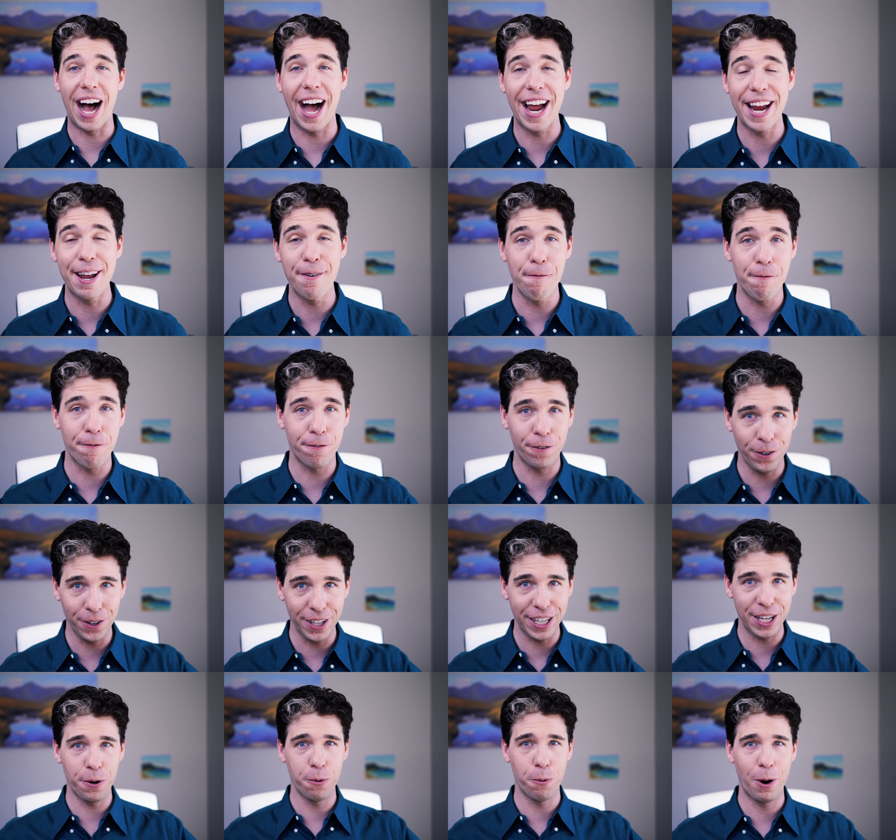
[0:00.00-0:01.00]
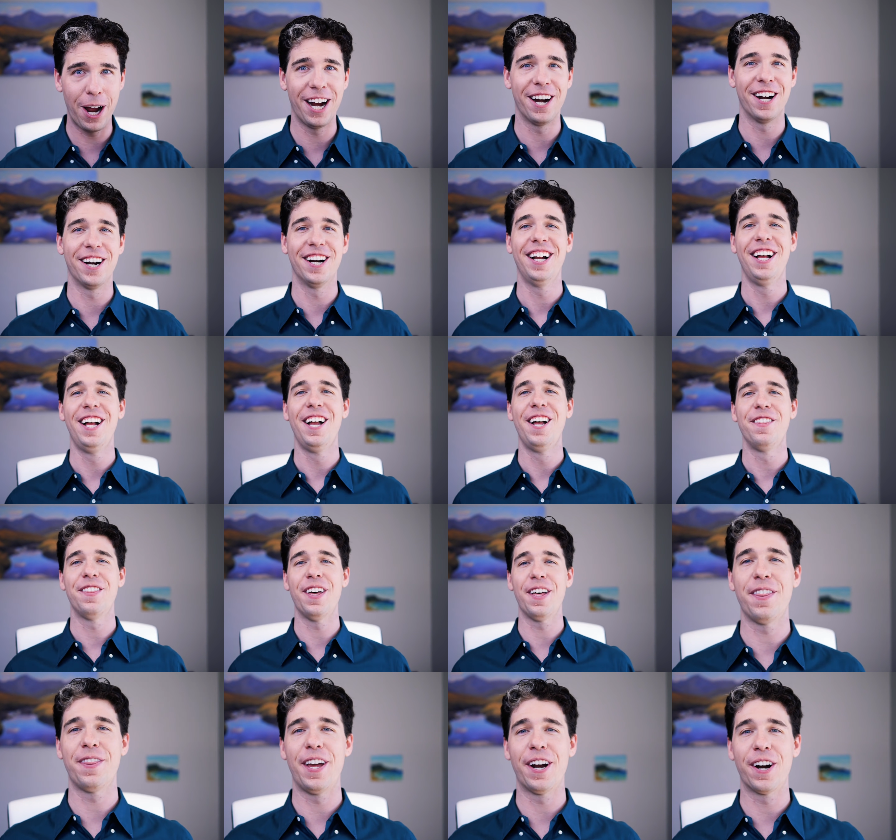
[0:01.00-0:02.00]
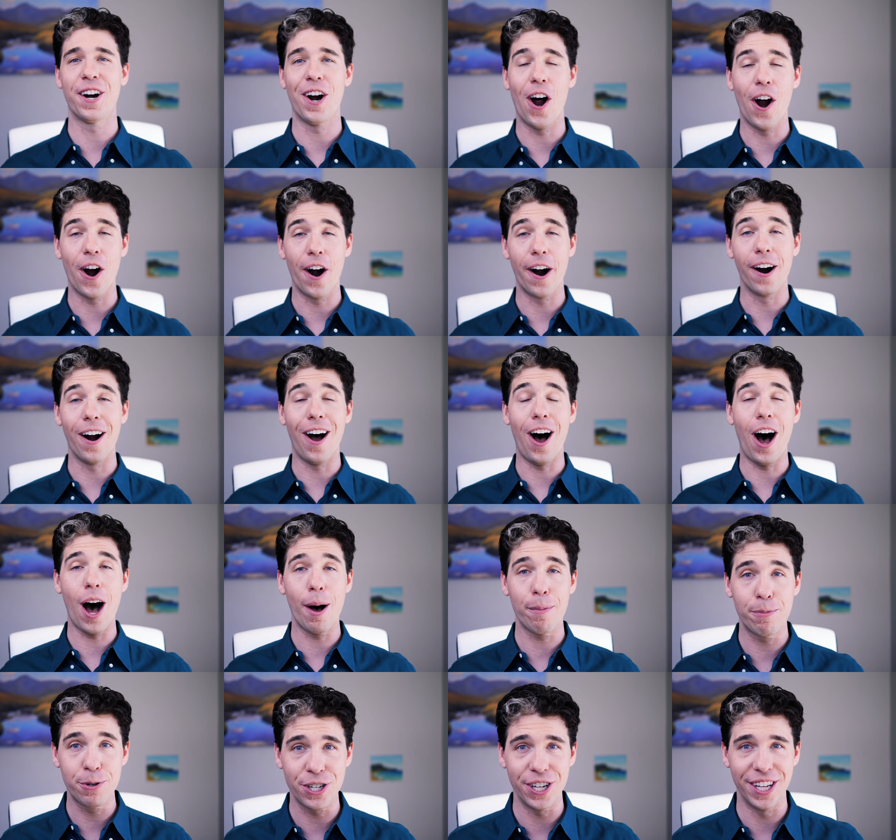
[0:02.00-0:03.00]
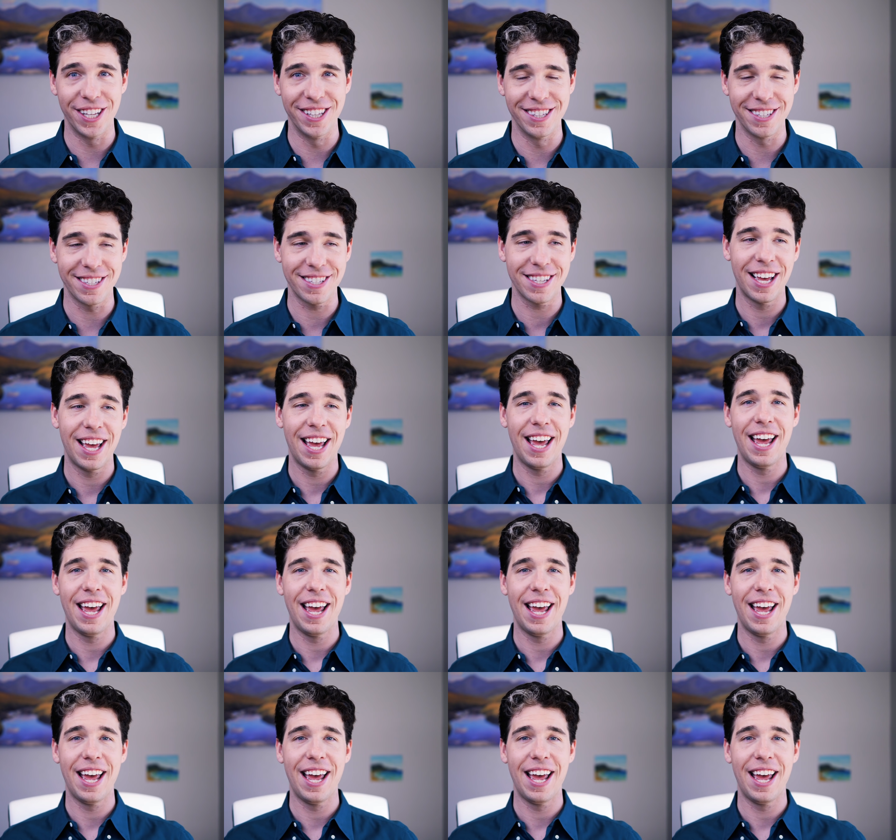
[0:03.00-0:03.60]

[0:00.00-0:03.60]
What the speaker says: I am fully aware that there are options